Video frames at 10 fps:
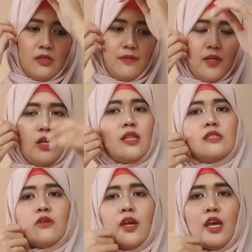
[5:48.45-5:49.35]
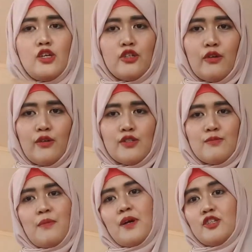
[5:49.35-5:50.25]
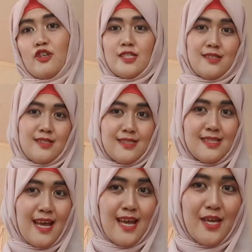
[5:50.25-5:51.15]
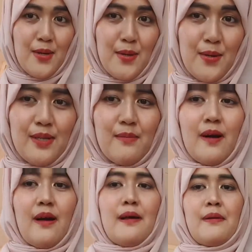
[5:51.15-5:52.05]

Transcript: Pero, at least occasions, may mga dresses na tayo, diba?